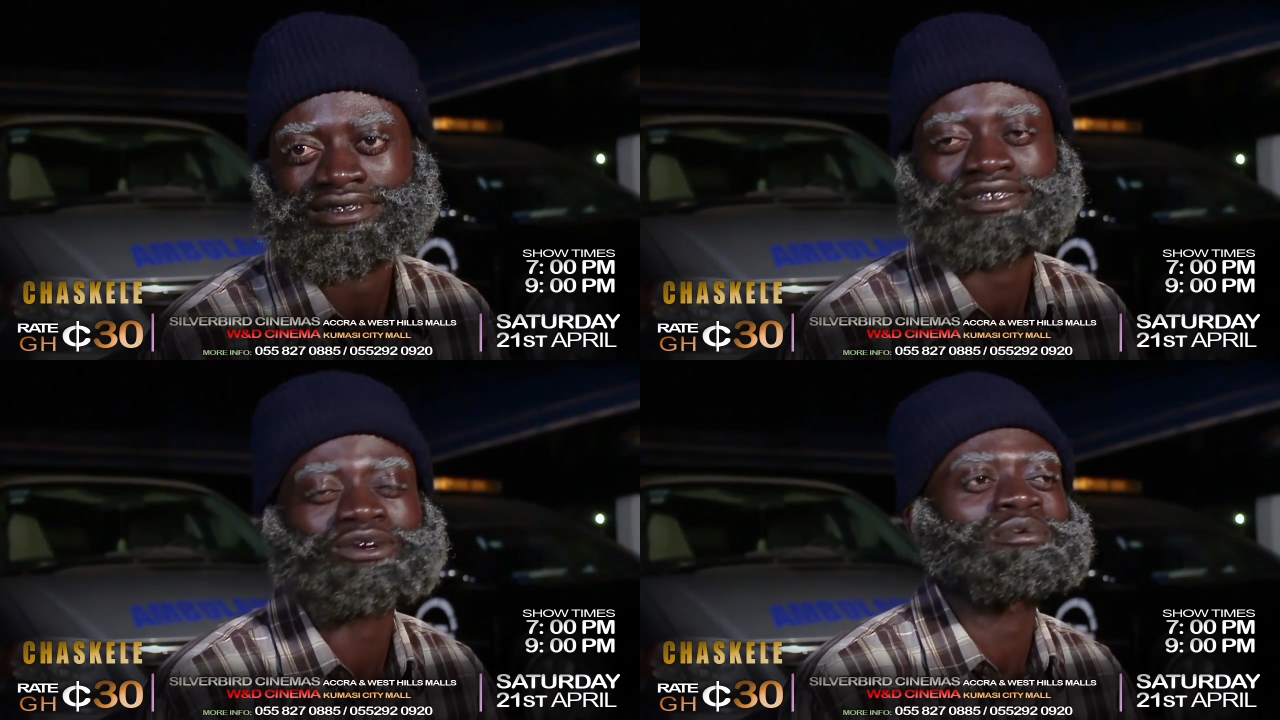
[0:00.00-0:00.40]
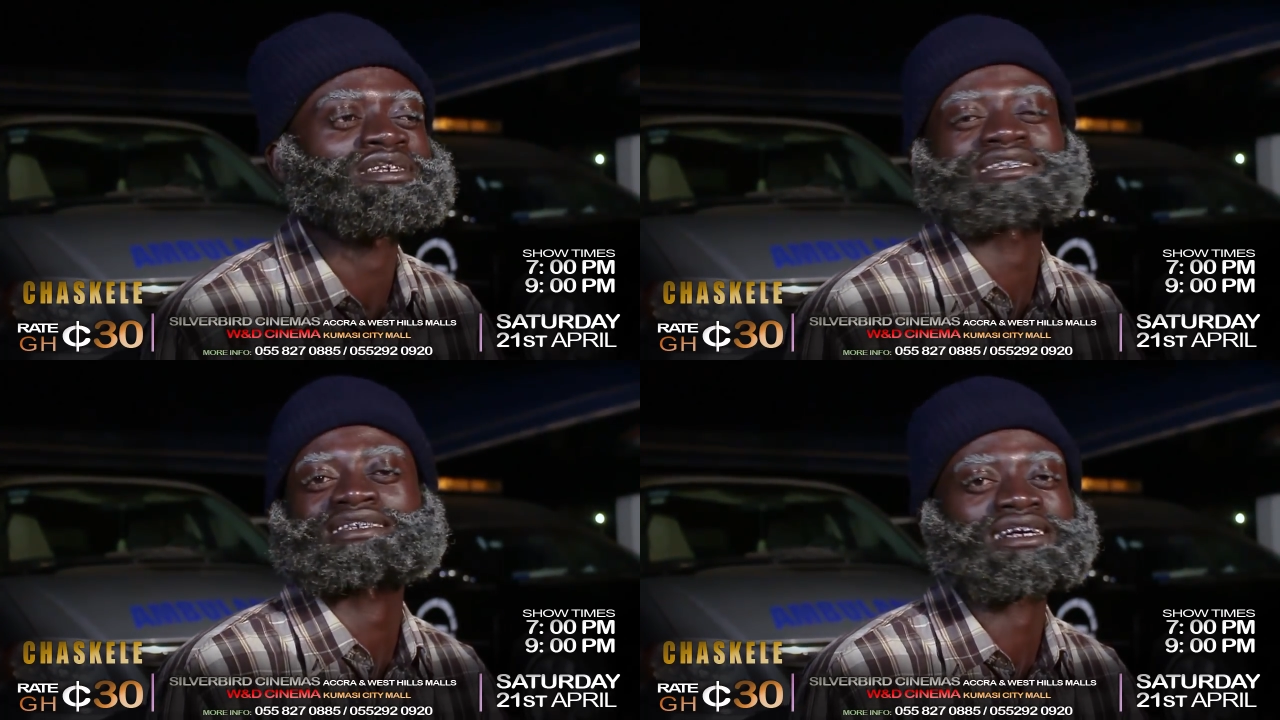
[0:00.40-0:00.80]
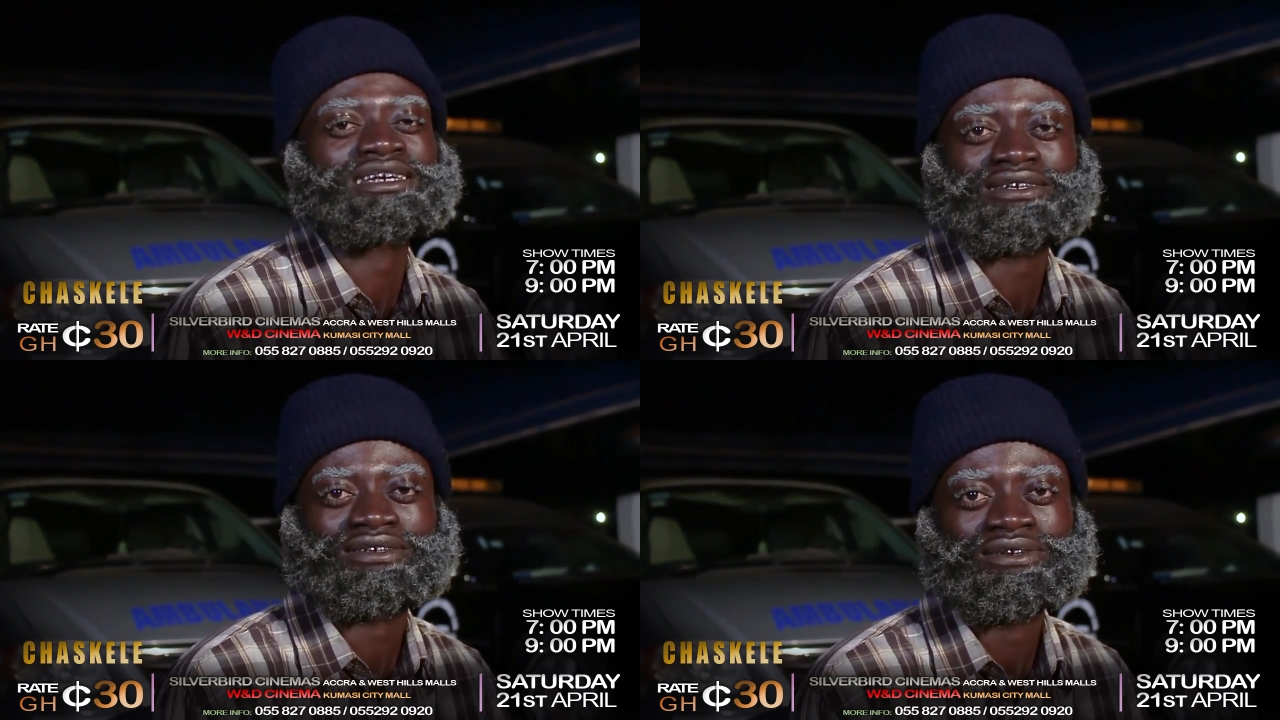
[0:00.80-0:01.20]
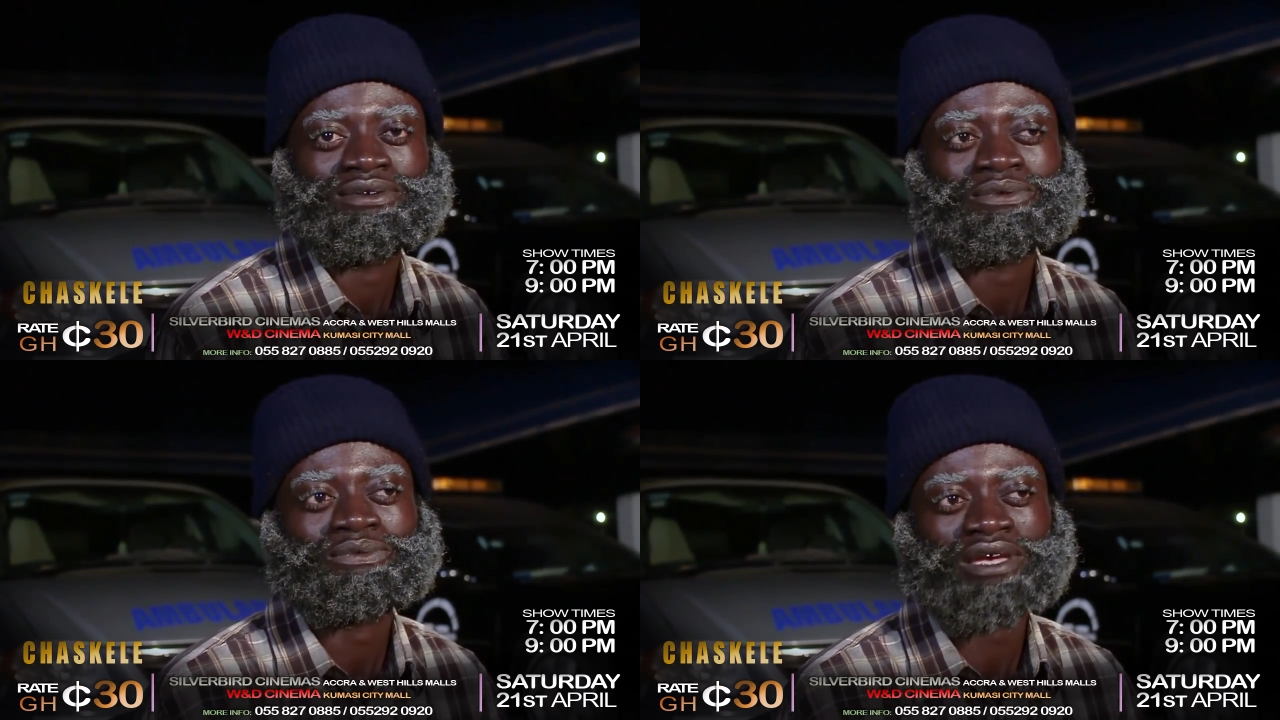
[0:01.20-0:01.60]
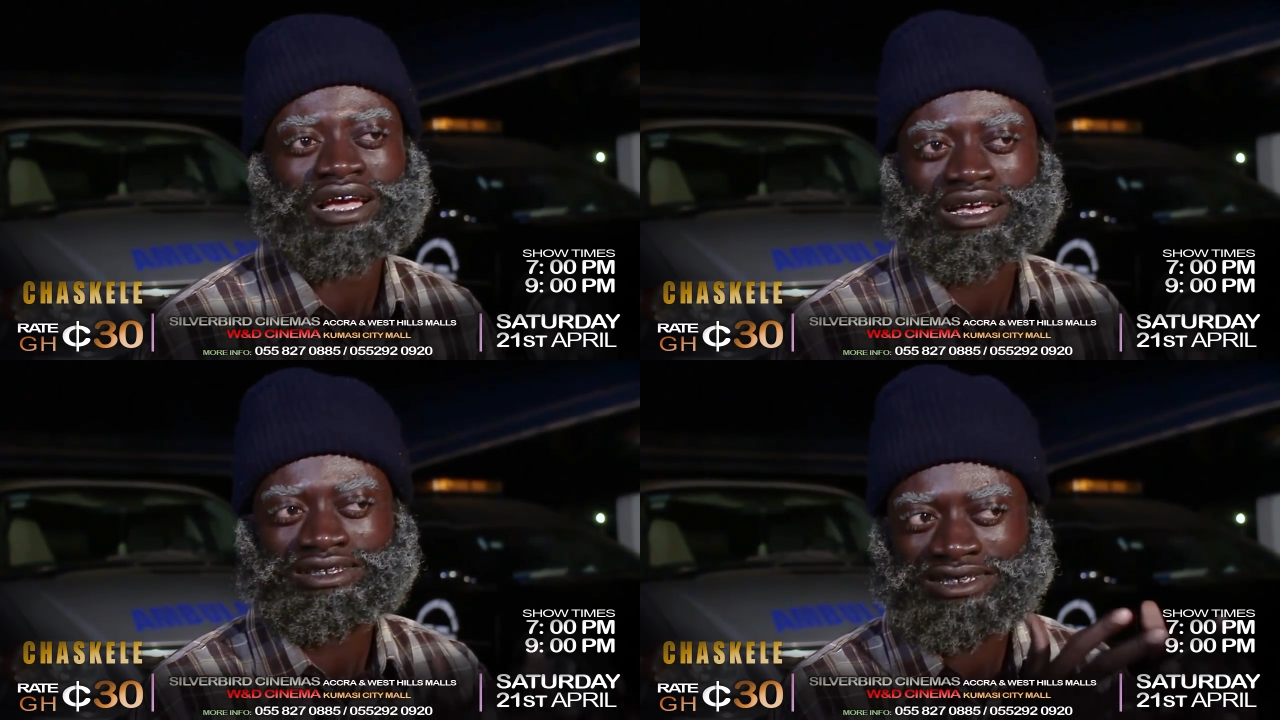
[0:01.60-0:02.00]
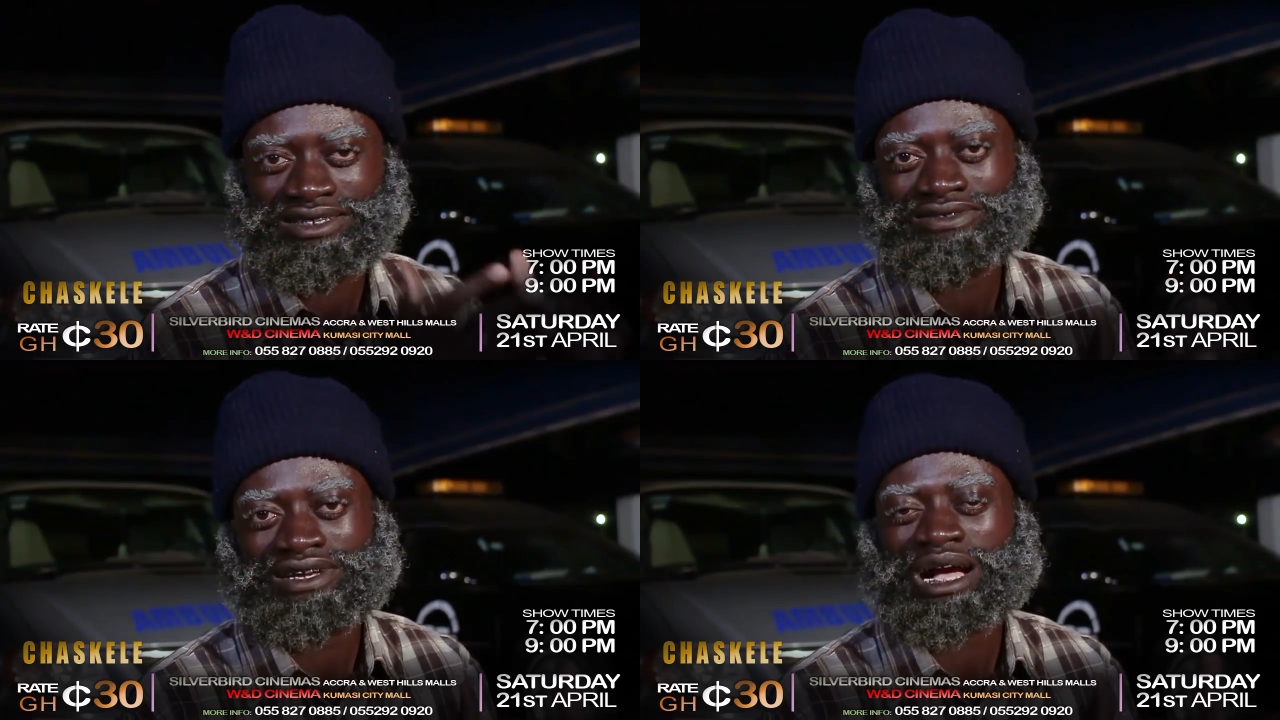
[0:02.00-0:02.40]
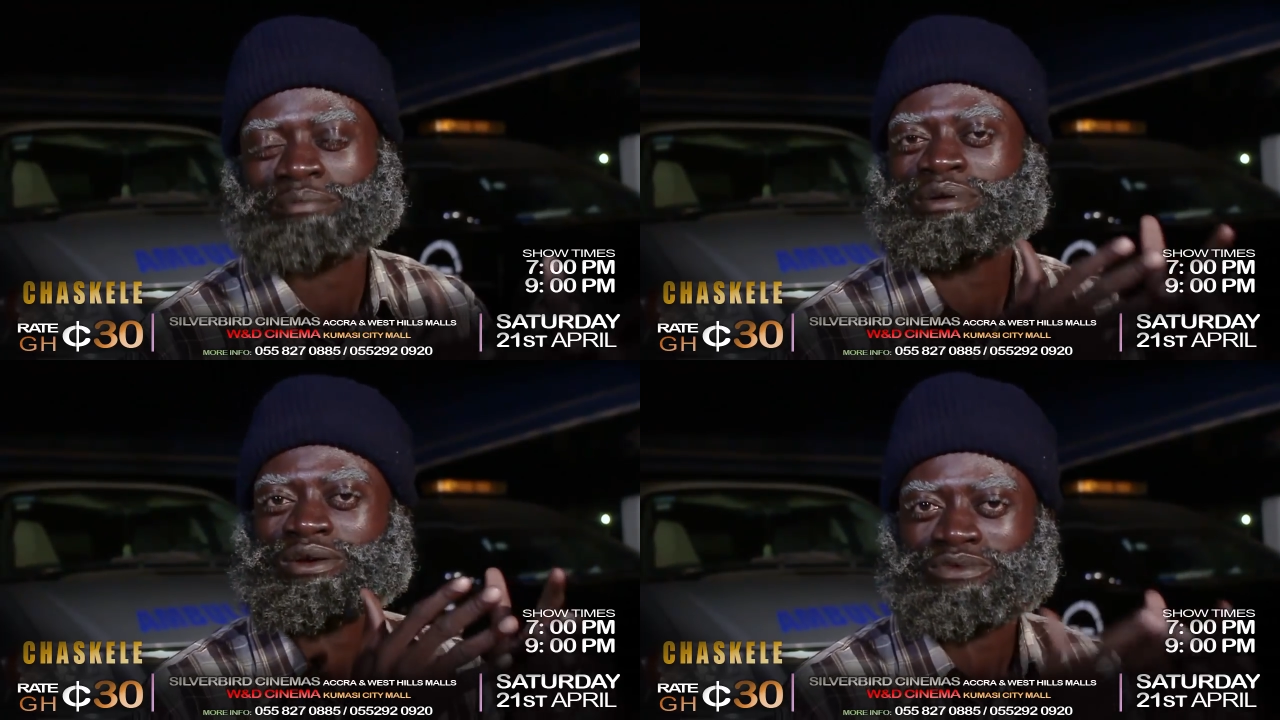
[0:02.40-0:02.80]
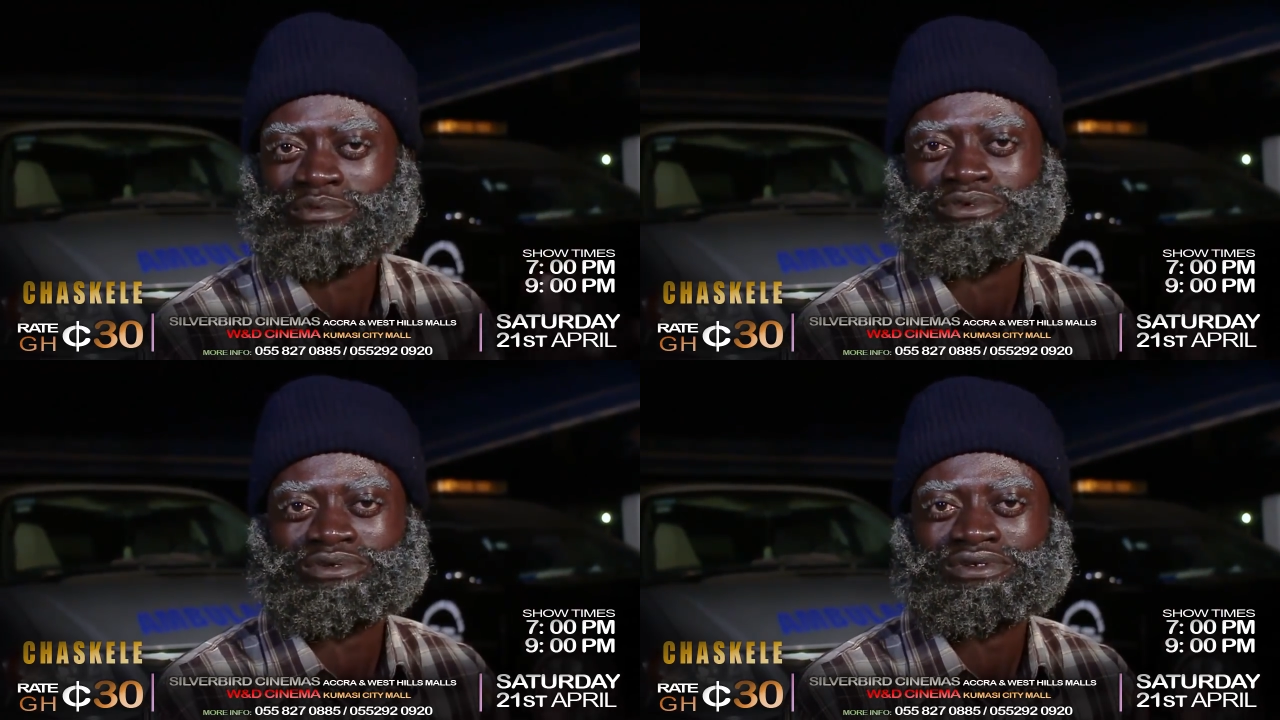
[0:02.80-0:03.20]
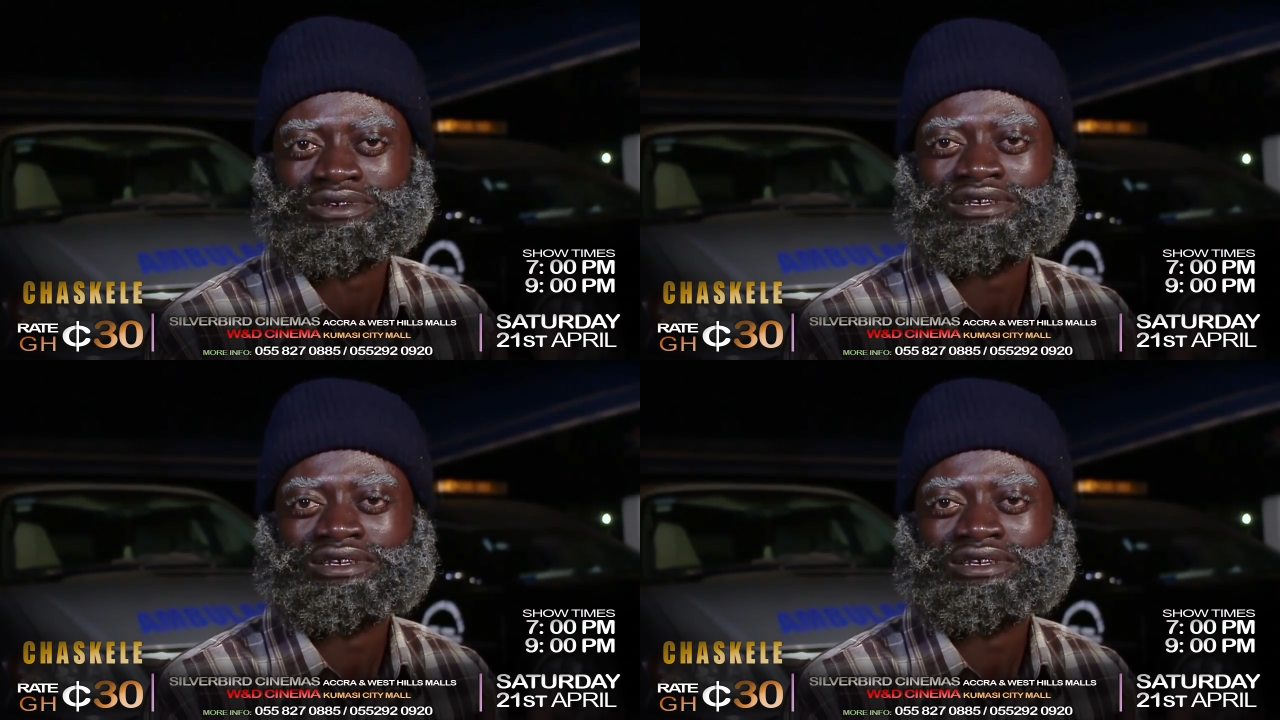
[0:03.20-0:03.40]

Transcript: Yes, I was taken. She no a big woman.